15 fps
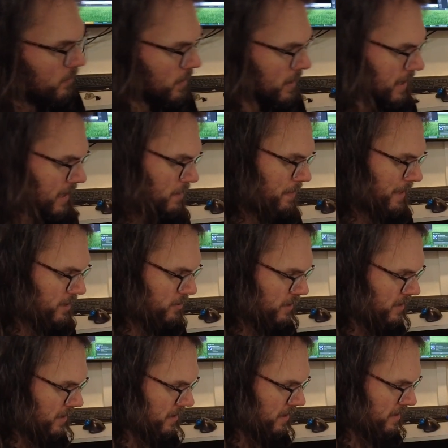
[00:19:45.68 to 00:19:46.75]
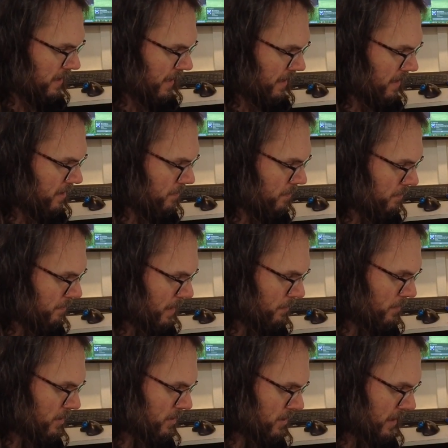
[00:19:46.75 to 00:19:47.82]
What kind of batteries does it take?
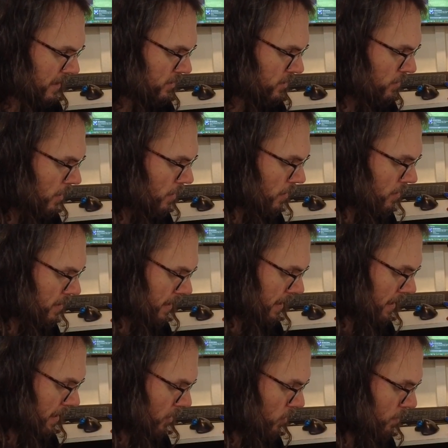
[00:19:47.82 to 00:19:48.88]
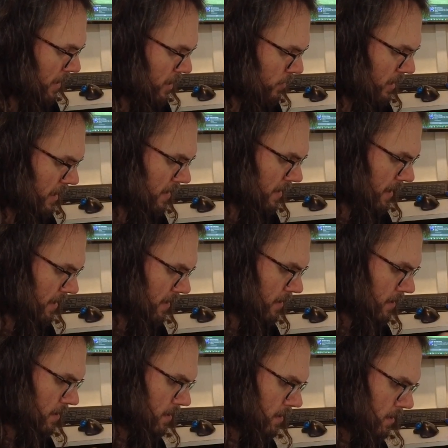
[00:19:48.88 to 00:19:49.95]
Memory stick duo, okay, I hope there's one in there.
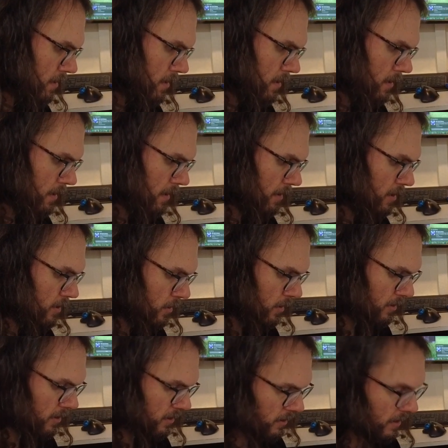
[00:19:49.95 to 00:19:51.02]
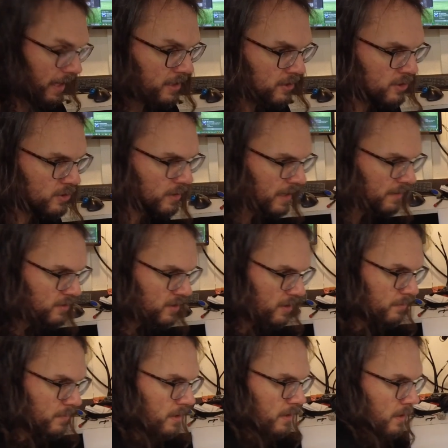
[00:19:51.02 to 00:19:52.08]
There is not, I should have
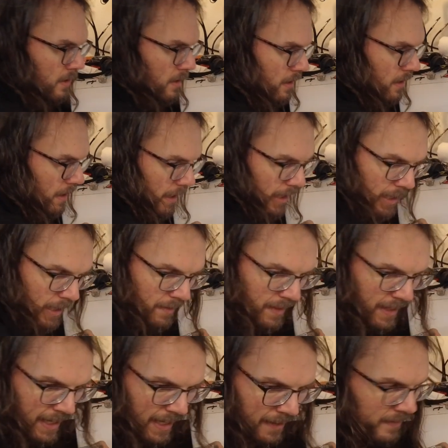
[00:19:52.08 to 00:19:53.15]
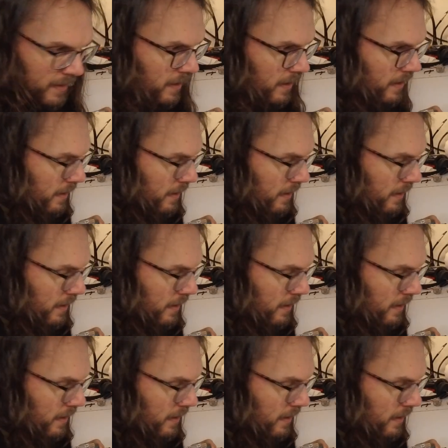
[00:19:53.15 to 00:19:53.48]
some. And then